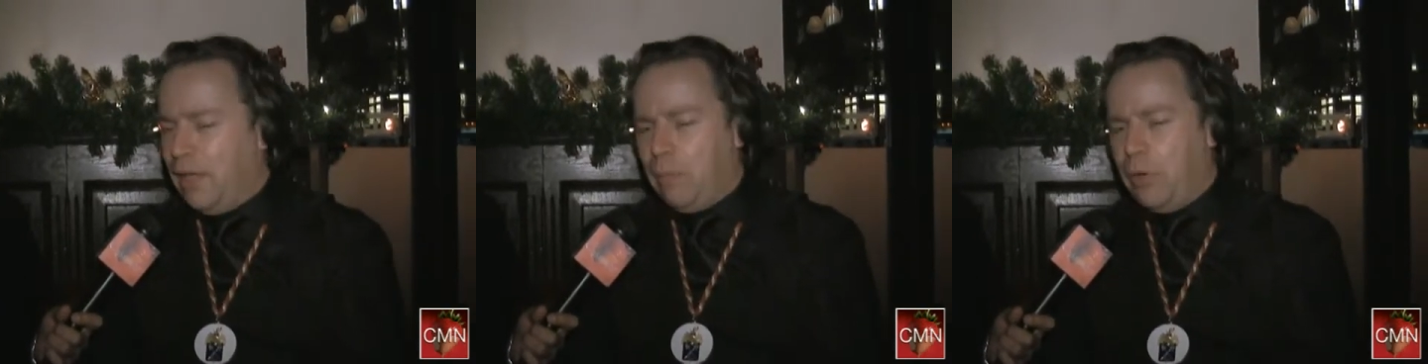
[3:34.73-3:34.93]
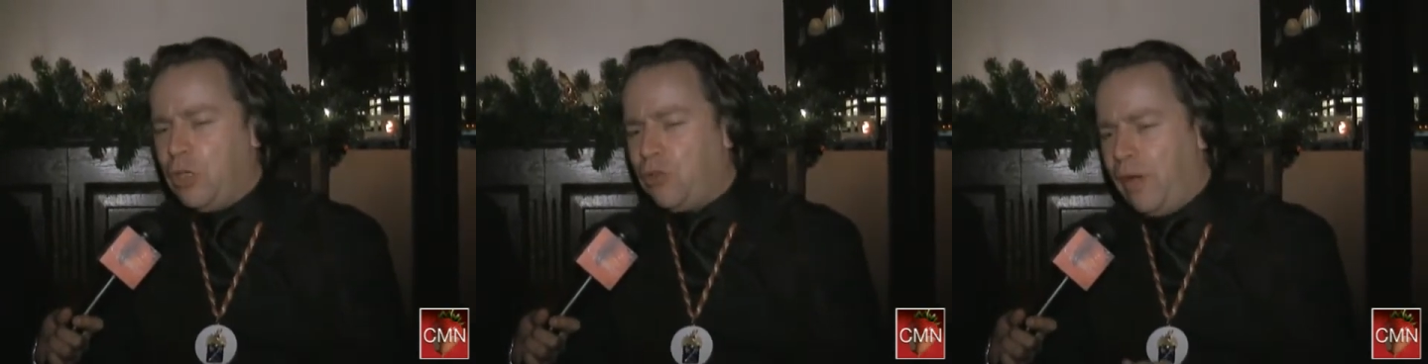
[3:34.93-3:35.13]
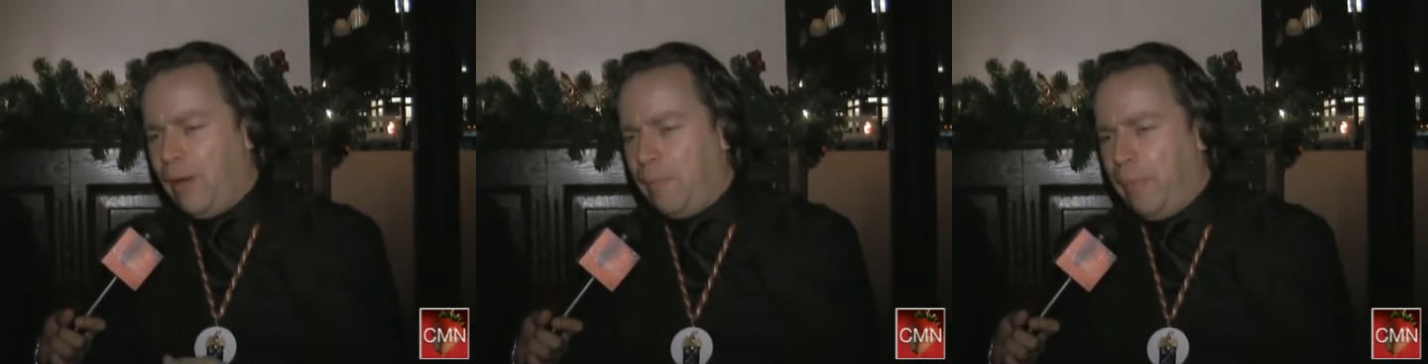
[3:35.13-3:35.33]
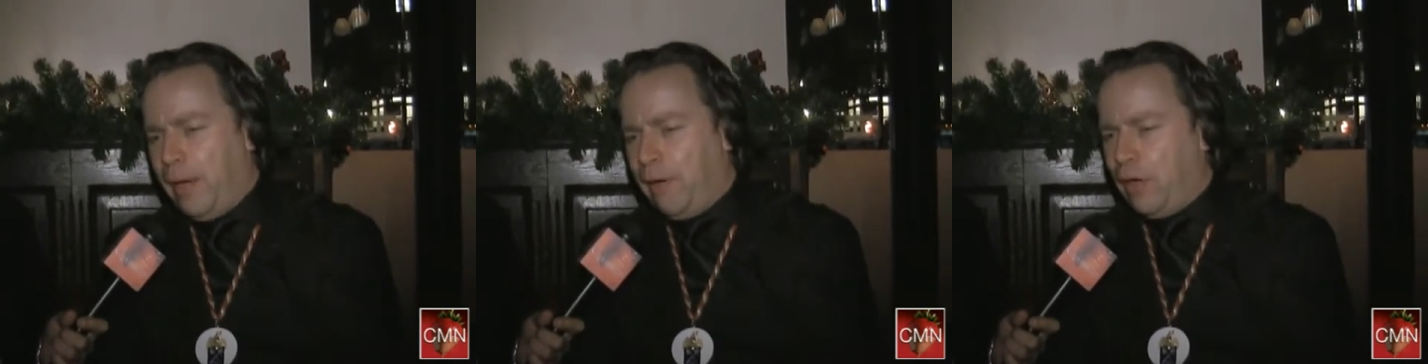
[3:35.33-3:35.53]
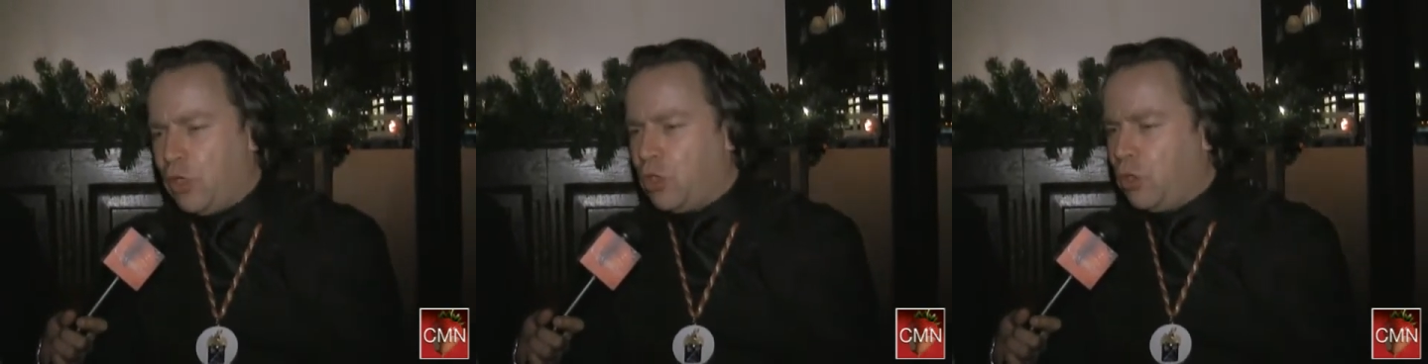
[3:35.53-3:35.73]
We tried
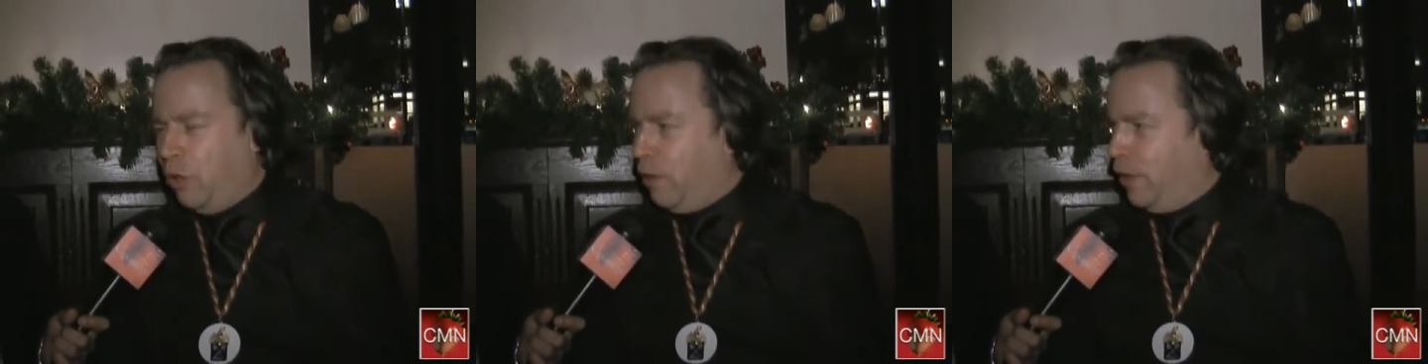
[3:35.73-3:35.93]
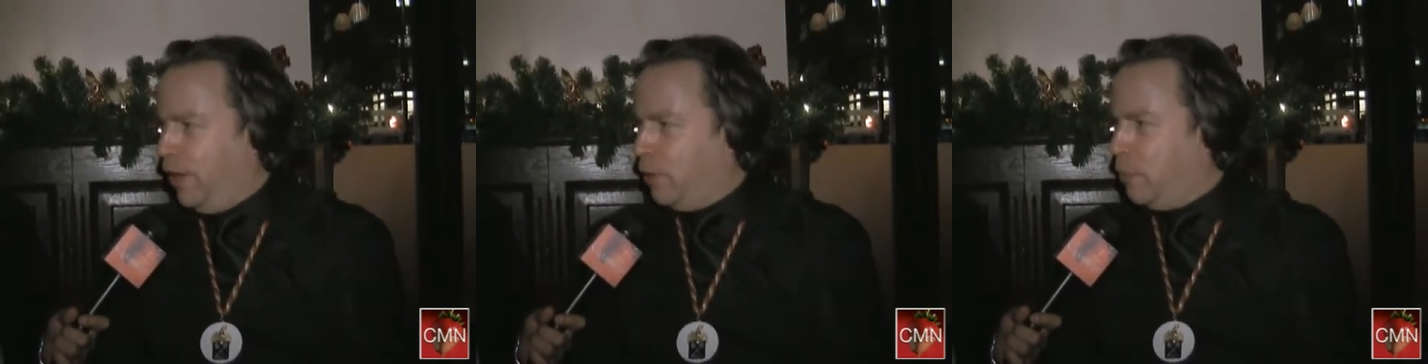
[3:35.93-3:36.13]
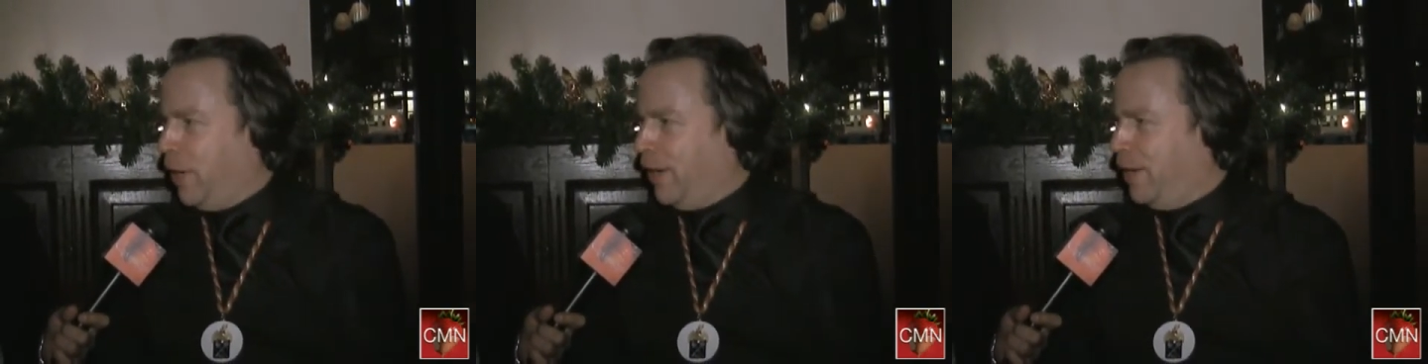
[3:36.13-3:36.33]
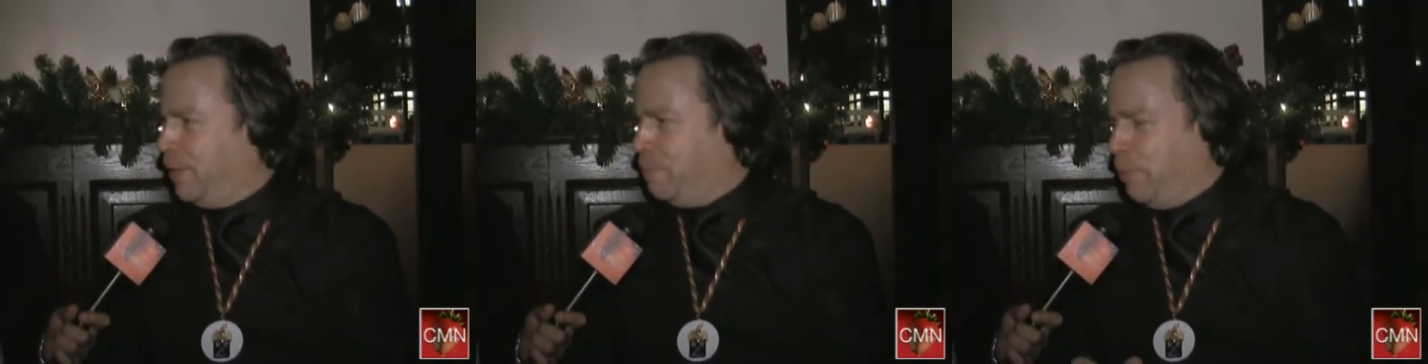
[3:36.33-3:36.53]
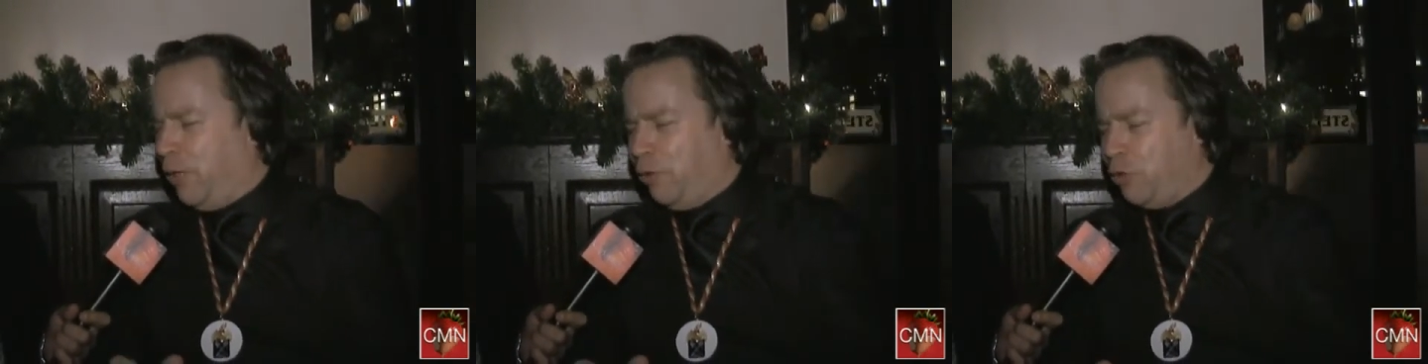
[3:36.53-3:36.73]
beer and chocolate, we had
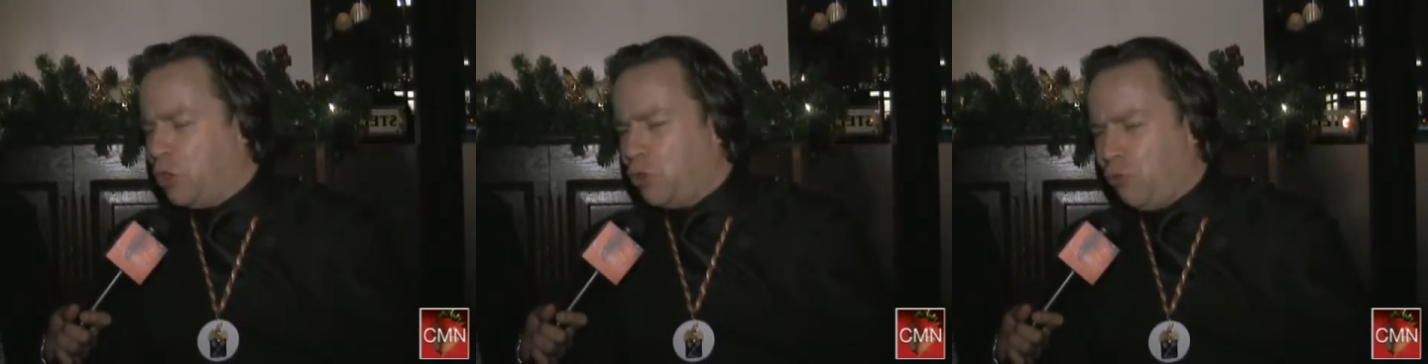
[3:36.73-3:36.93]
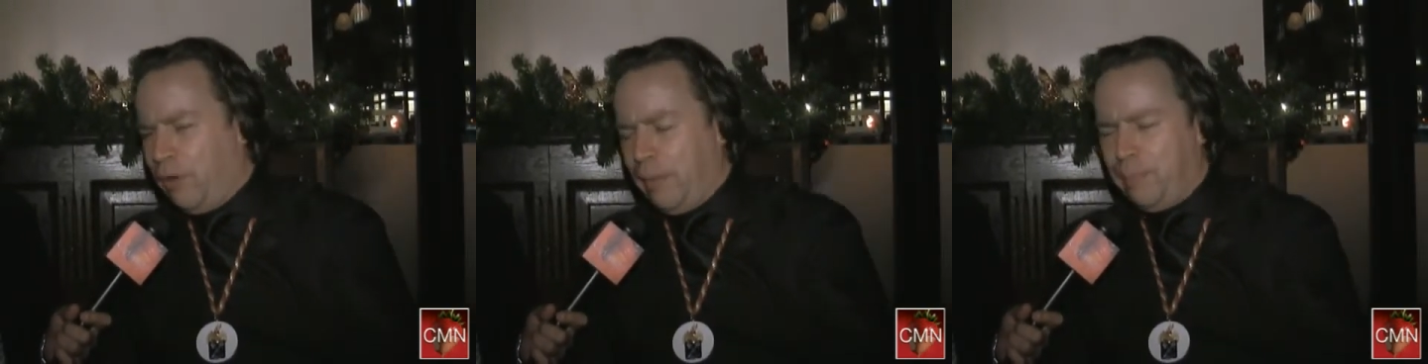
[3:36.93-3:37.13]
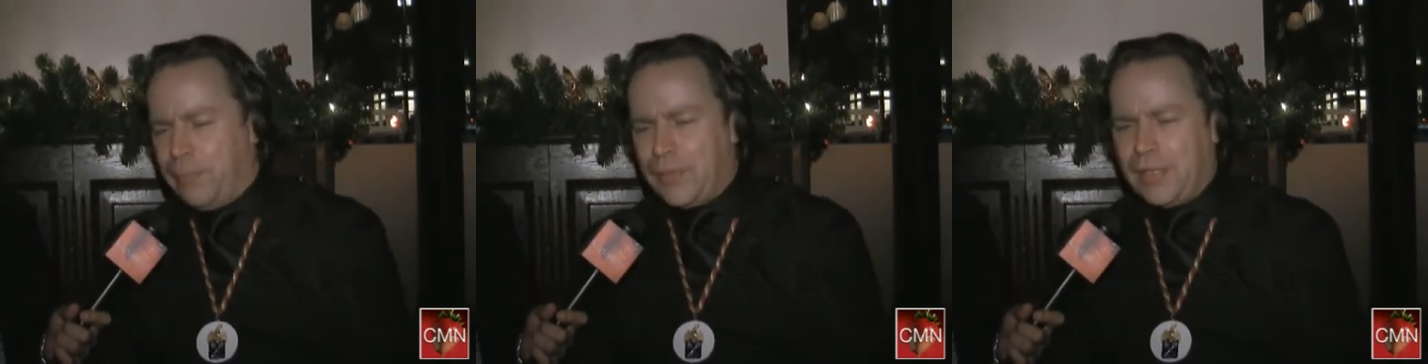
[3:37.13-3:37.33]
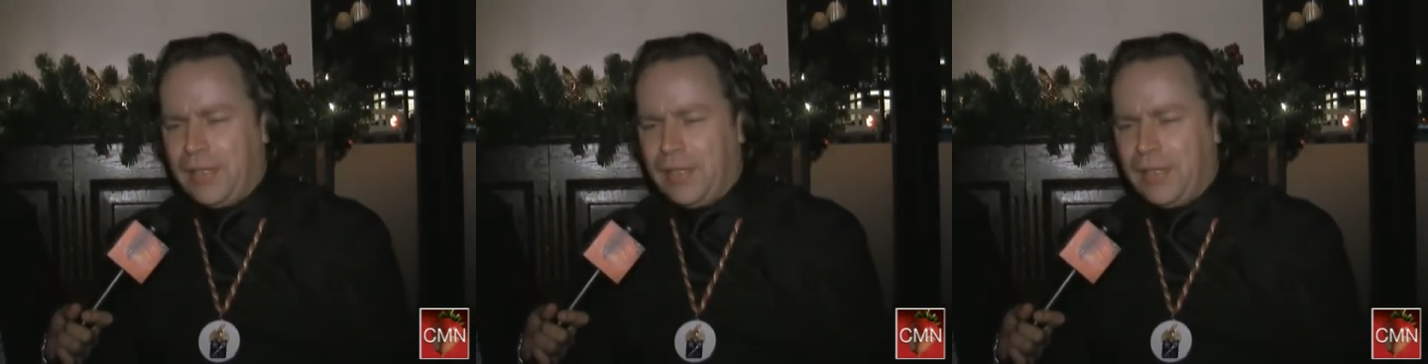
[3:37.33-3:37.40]
beer and shrimps,